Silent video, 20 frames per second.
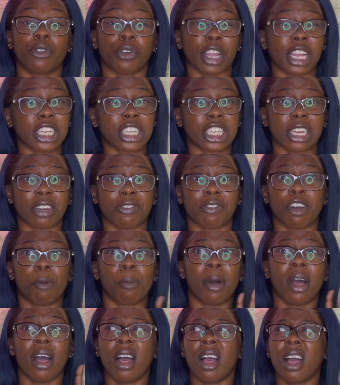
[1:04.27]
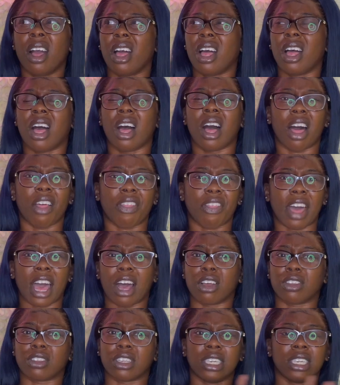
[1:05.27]
ranging from a
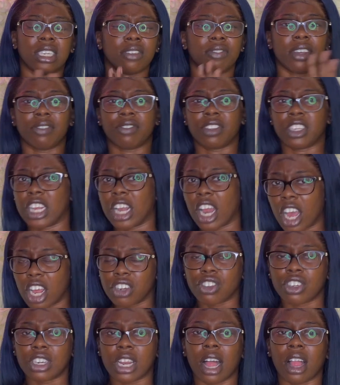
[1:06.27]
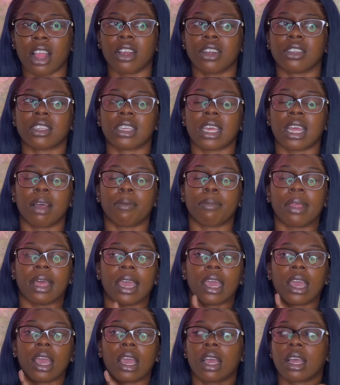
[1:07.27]
thousand to fifteen hundred dollars and I'm
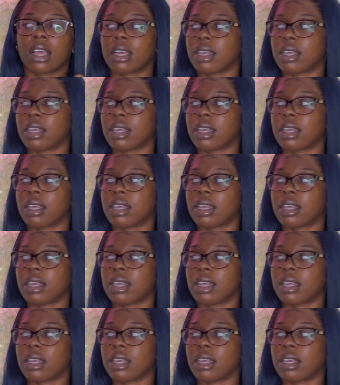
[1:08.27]
like